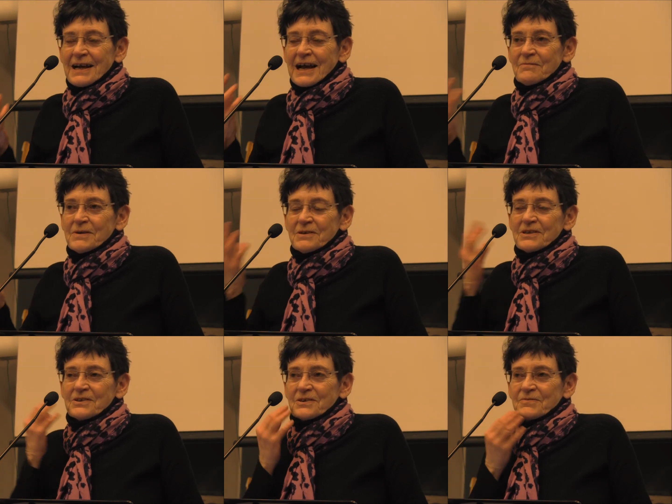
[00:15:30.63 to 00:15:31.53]
I remember
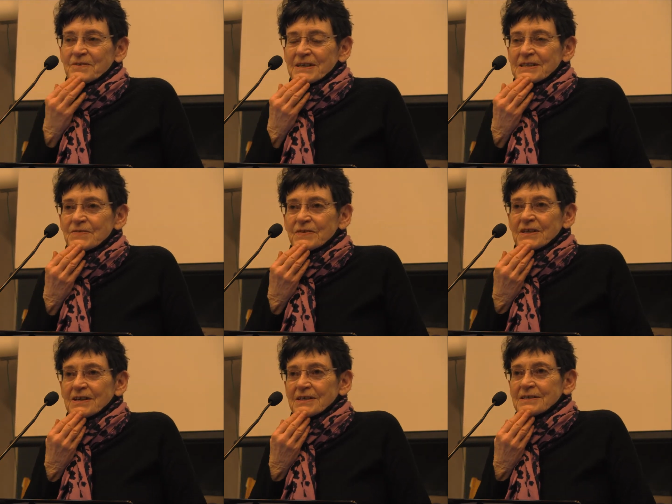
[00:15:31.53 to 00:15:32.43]
you know in Frantz
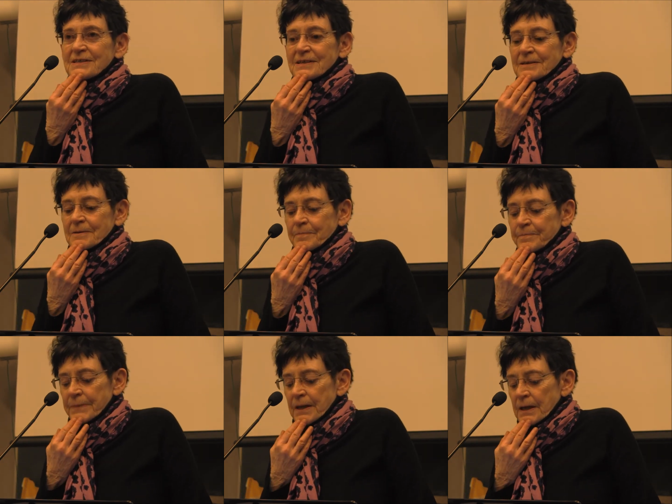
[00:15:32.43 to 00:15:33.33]
Fanon's um,